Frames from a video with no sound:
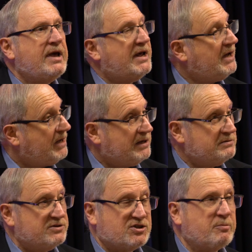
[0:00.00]

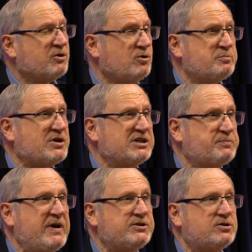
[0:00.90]
And some of the groups I
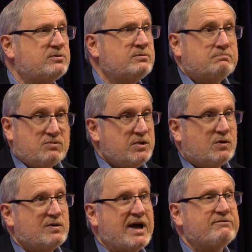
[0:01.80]
speak to,
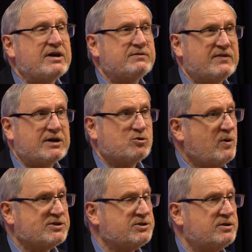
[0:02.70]
have that
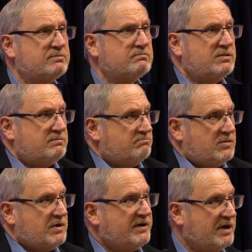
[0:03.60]
question
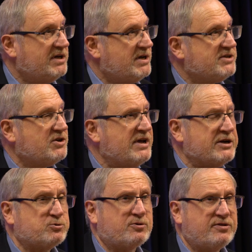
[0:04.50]
as a
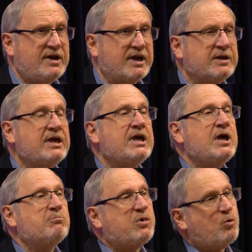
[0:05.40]
natural thing.
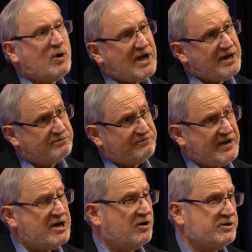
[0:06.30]
But what I have
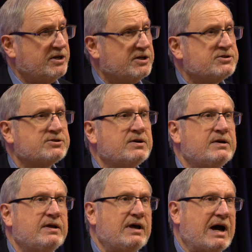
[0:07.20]
found is
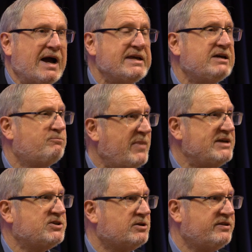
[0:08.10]
I give
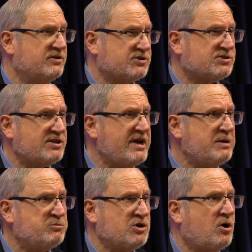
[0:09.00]
basically the
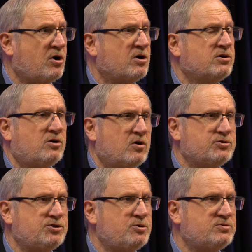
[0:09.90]
same talk on
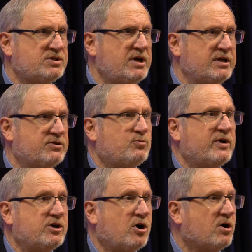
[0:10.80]
Juneteenth,
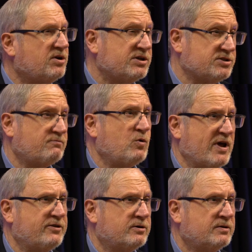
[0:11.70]
regardless of
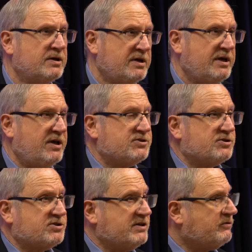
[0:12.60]
whether it is
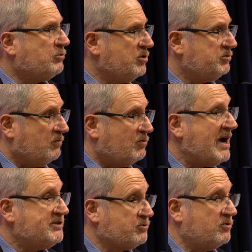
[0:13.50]
a civil
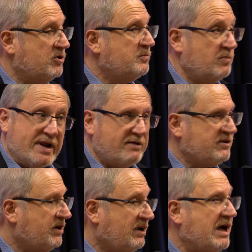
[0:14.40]
rights group, and I've
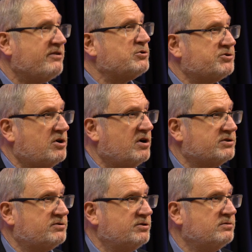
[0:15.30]
done a lot of those
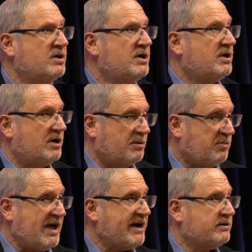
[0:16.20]
talks to
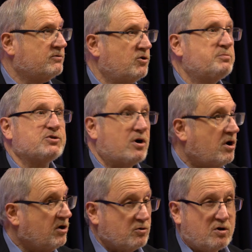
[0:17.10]
black groups
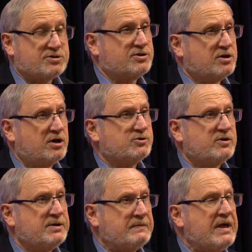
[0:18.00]
all across the
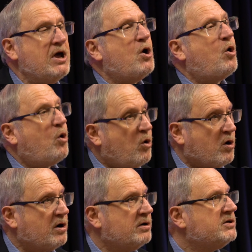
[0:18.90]
country,
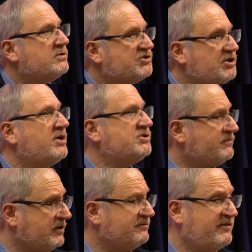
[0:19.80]
or Sons
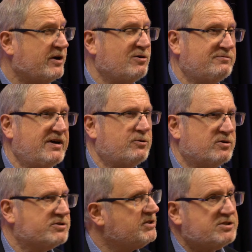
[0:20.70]
of Confederate
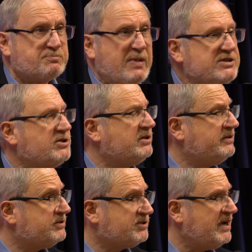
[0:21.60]
Veterans. It's basically
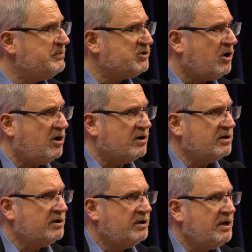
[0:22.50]
the same talk.